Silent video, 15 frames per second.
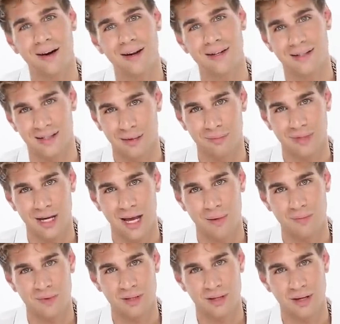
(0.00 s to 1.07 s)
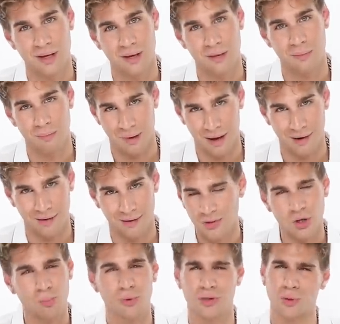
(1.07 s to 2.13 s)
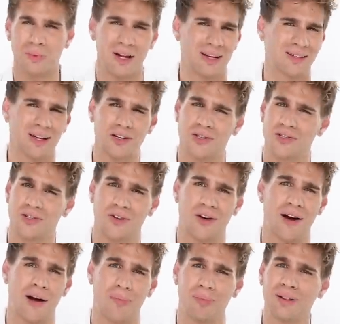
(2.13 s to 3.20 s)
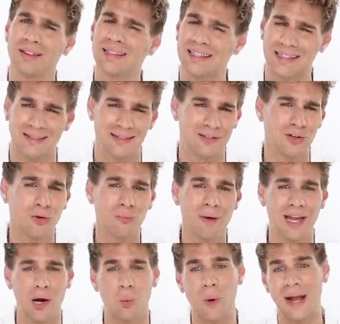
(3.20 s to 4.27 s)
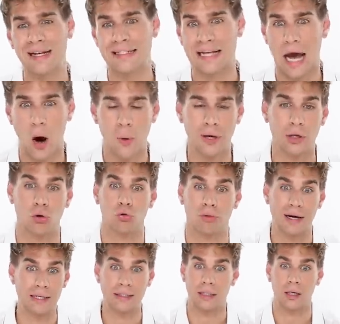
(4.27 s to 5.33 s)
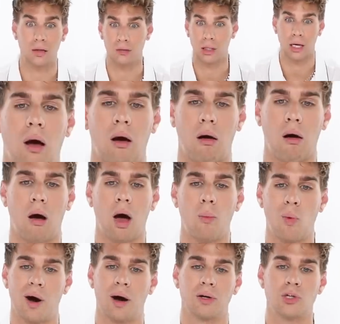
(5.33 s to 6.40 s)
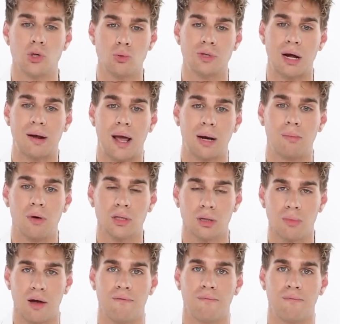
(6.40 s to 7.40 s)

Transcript: is sometimes better. Don't put too many extensions in your hair, please. Don't make it way down and crazy and like, ah, I'm wearing two dead animals on my